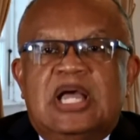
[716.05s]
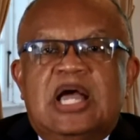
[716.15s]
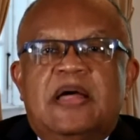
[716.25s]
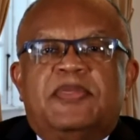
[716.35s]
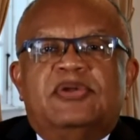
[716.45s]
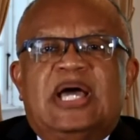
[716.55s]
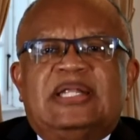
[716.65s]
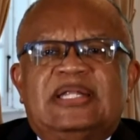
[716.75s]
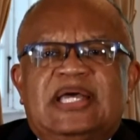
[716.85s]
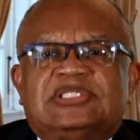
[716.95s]
The United
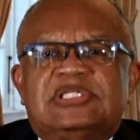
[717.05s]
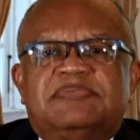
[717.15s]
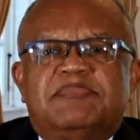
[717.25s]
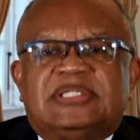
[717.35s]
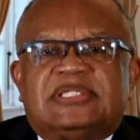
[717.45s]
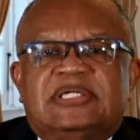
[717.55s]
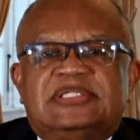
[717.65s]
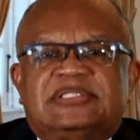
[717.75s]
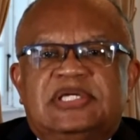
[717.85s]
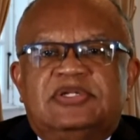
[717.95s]
Nations must
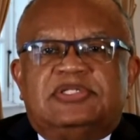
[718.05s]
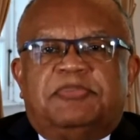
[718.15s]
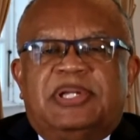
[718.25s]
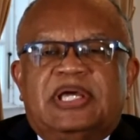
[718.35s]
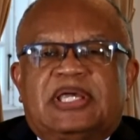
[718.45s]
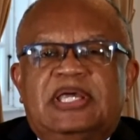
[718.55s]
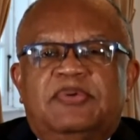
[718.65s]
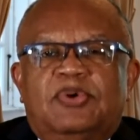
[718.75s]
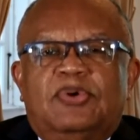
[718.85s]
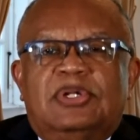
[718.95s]
continue to play a key
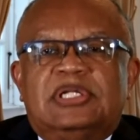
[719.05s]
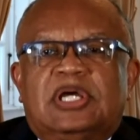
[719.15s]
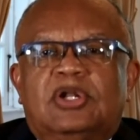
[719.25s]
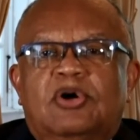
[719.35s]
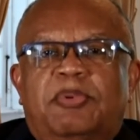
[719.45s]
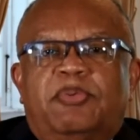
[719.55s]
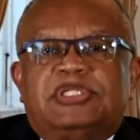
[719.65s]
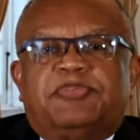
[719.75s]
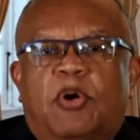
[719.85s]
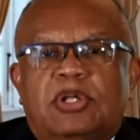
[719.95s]
role in the global
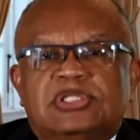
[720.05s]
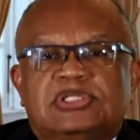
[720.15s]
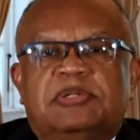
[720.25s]
response to the